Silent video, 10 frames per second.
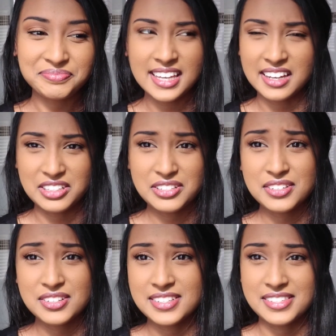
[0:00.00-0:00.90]
Yeah, just
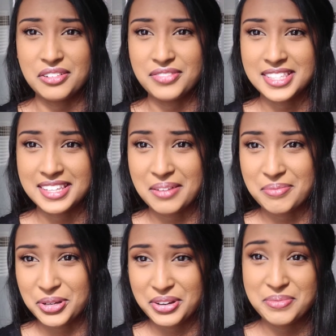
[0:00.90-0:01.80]
because obviously I'm
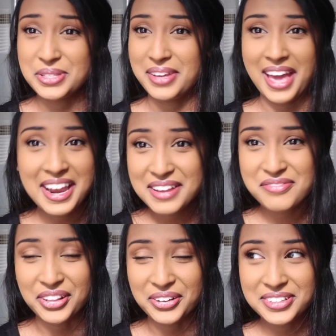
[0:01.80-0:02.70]
not going to be doing any
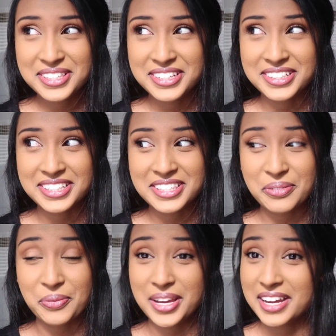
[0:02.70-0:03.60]
vlogs because
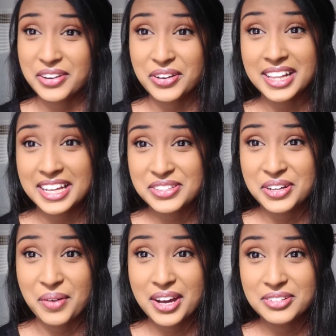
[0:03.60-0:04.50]
we are not allowed to
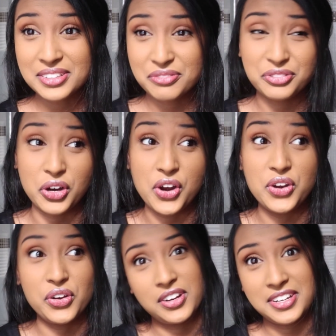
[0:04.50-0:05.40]
go out for
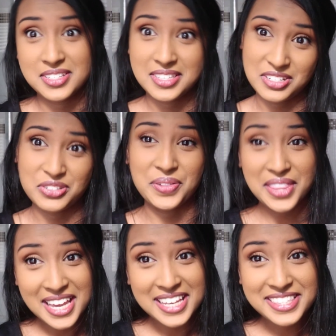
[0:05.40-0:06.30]
non-essential
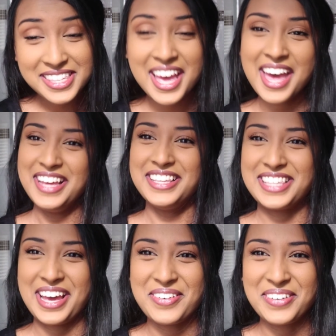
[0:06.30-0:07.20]
things.
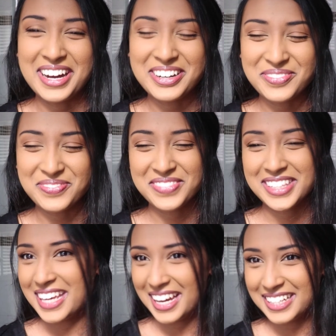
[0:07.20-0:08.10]
So
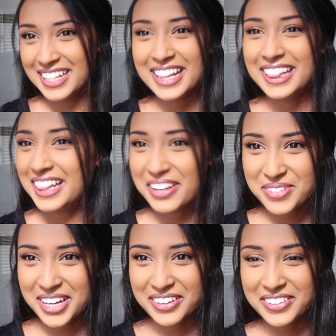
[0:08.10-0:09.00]
yeah, let me
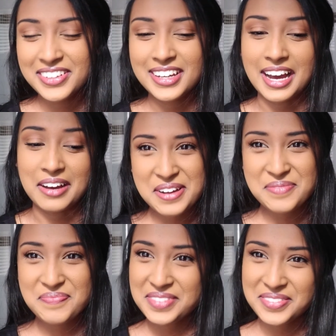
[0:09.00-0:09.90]
know.
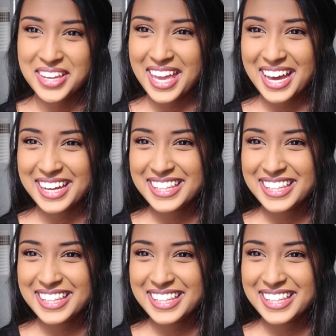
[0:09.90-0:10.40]
But yeah,